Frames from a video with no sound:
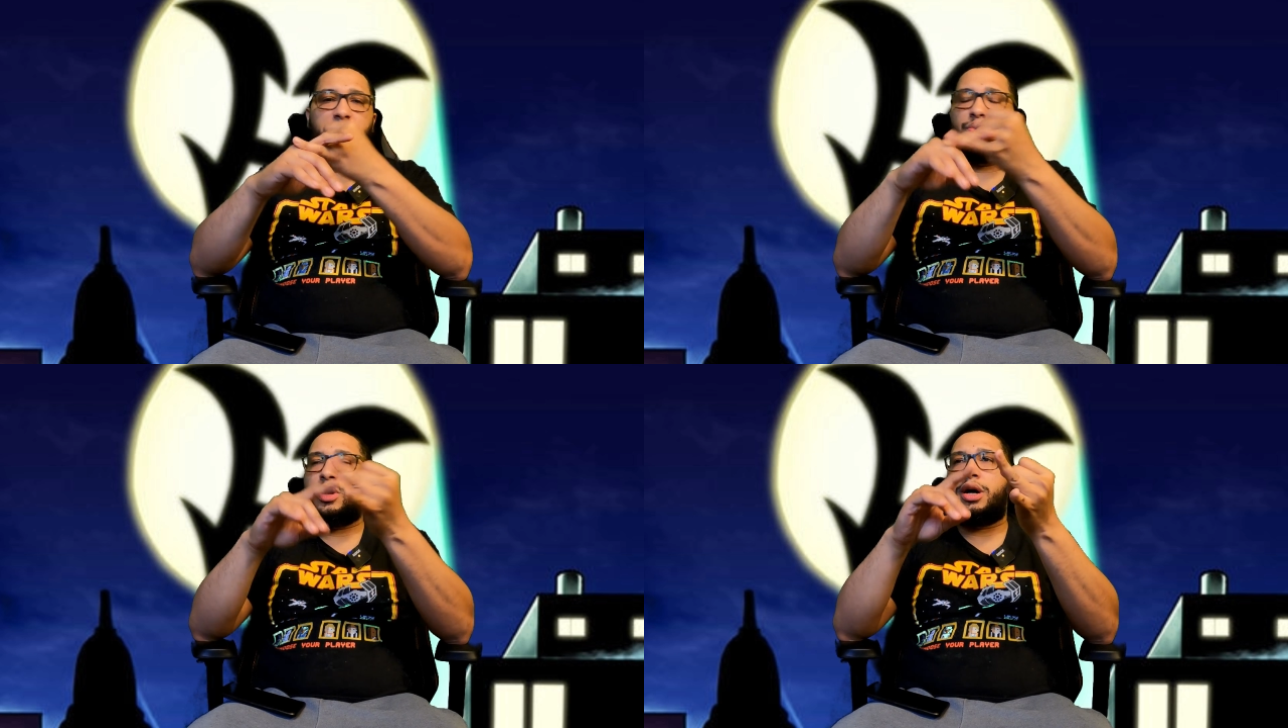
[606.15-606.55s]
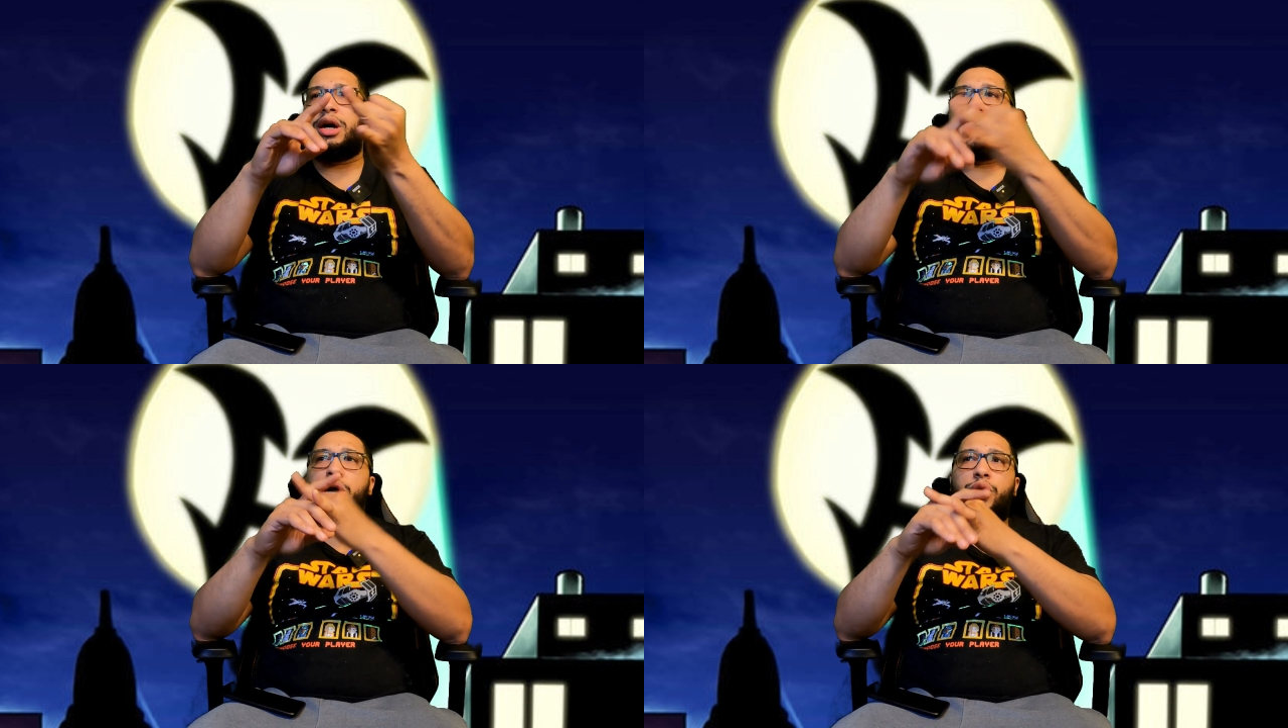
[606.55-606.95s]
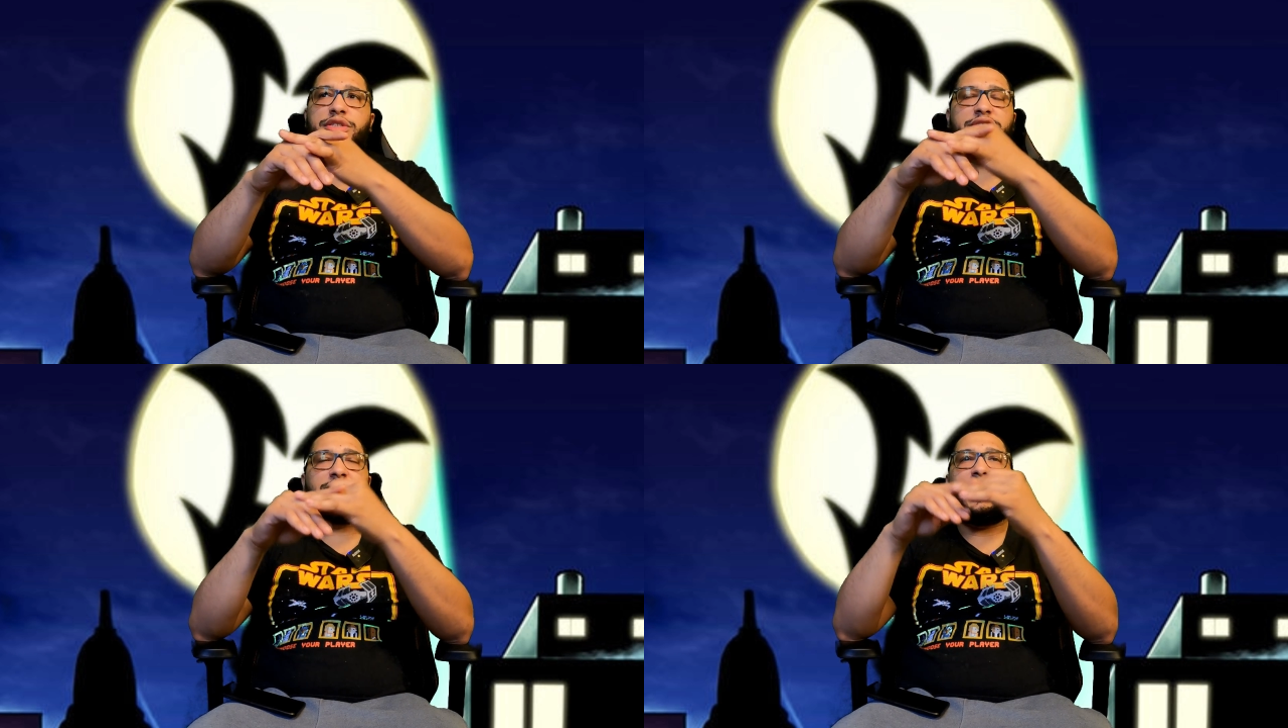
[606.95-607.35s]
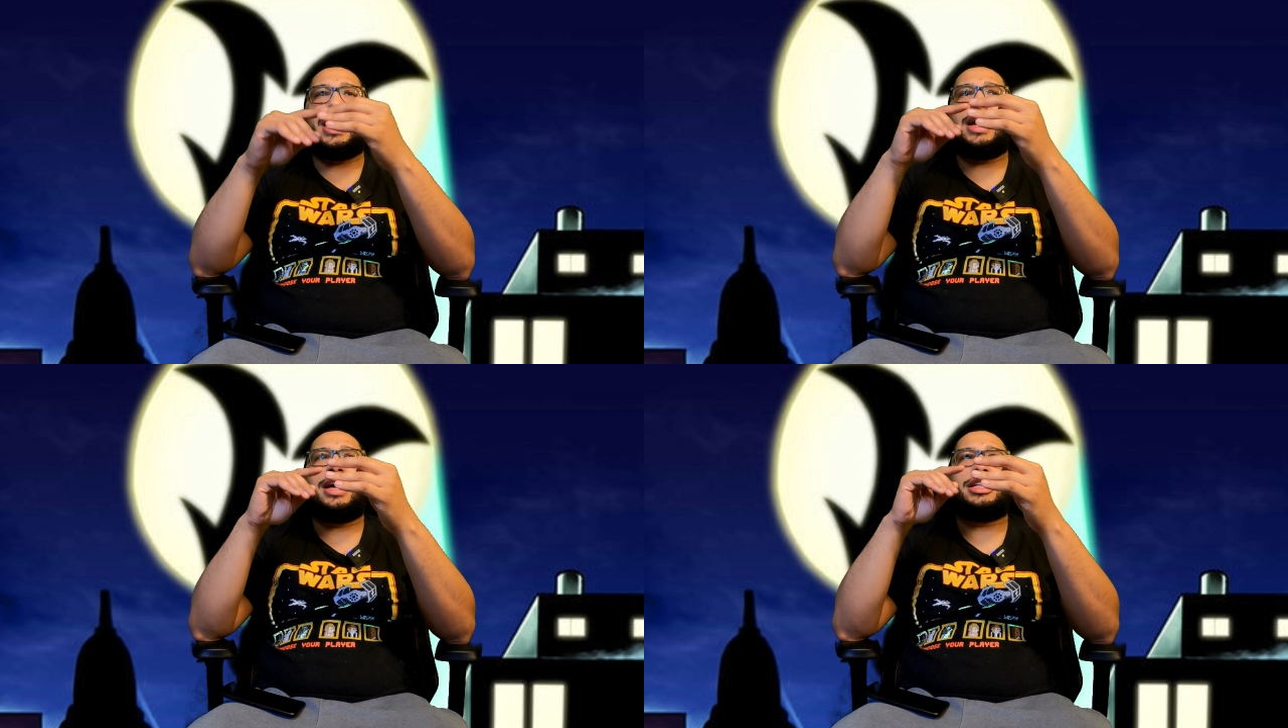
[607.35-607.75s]
be one goes in
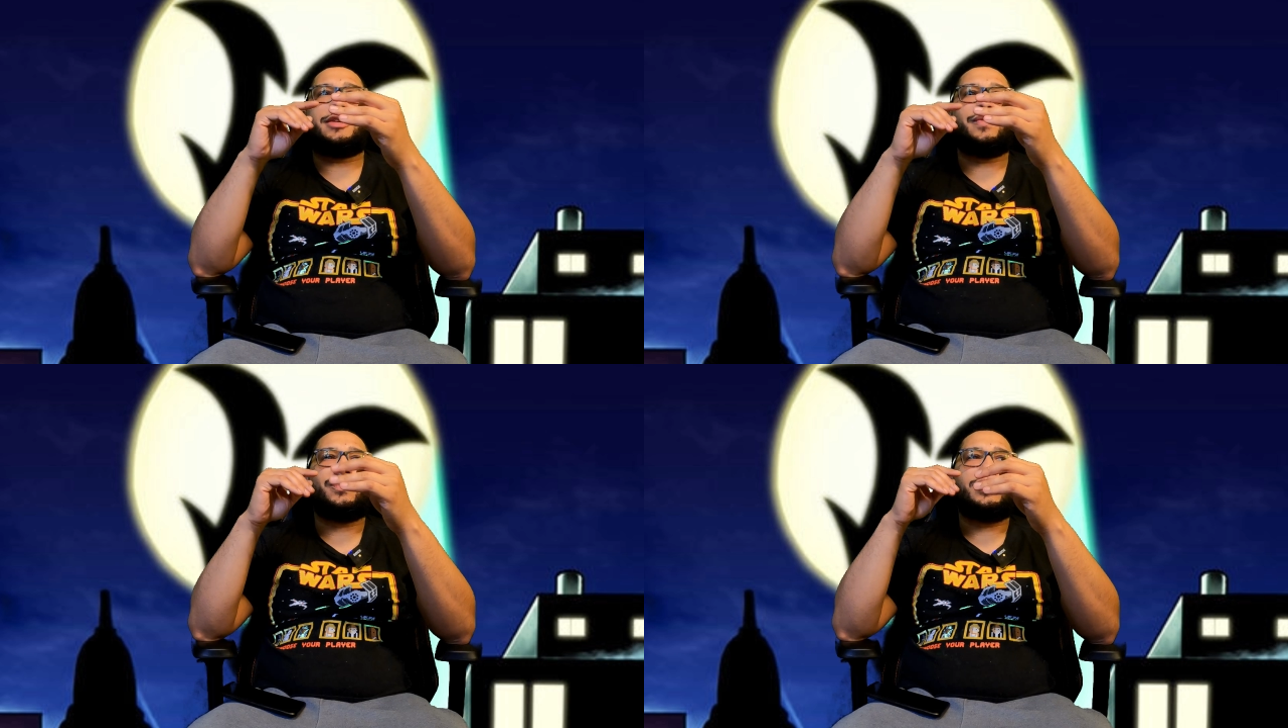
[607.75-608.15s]
match